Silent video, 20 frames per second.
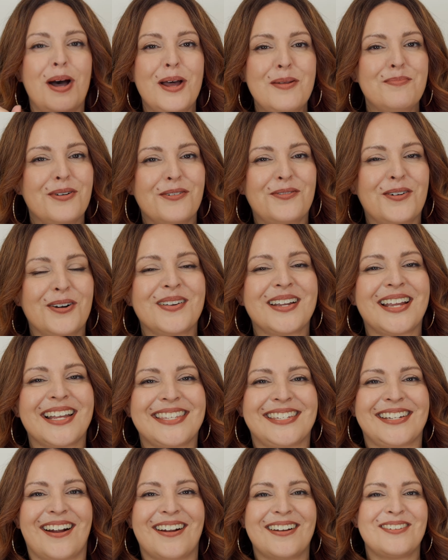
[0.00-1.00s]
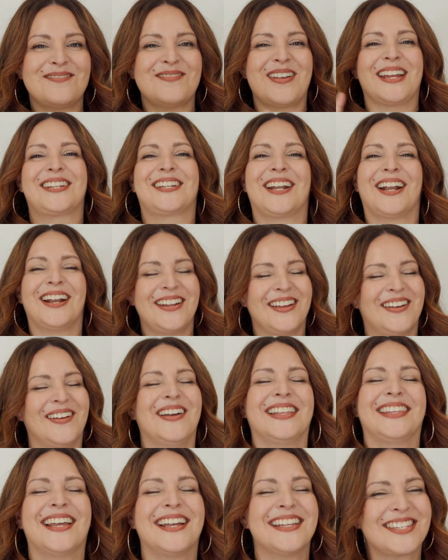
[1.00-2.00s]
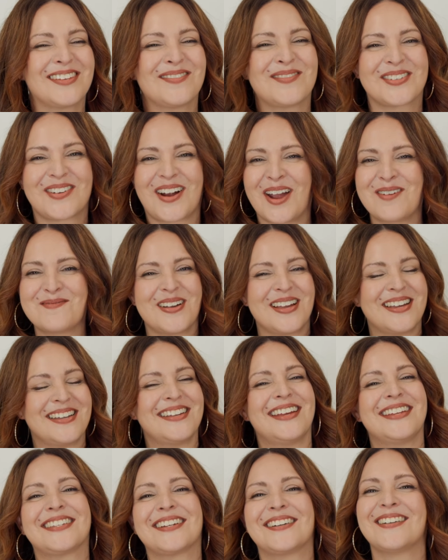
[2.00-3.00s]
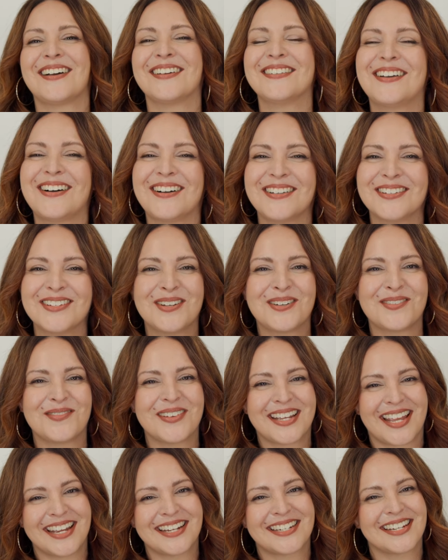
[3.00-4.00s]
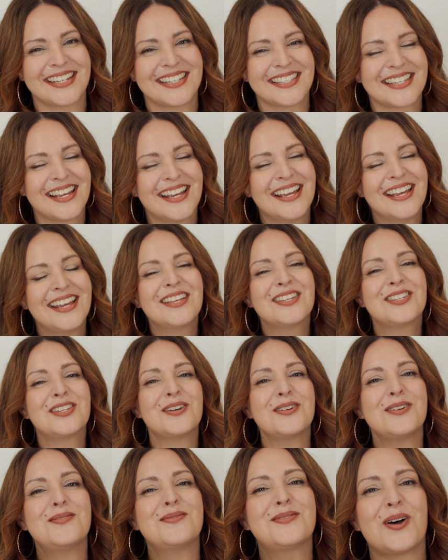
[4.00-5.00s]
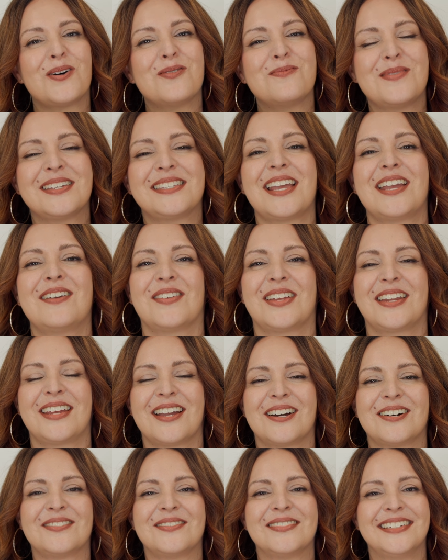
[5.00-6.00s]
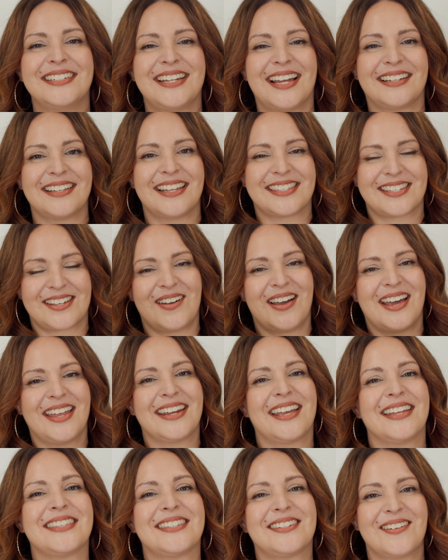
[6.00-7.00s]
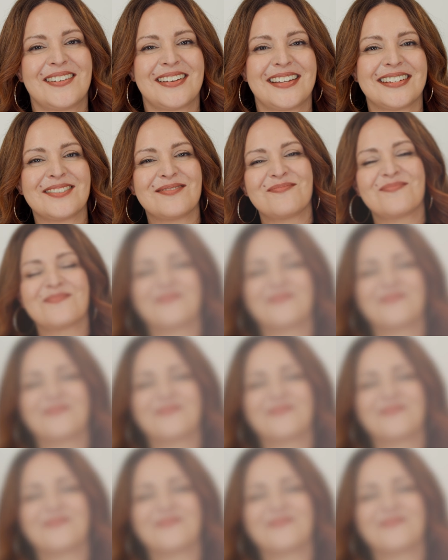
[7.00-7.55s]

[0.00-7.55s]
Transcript: But before we get started, make sure you hit that subscribe button and turn on all notifications so you don't miss a video. Now let's go ahead and get started.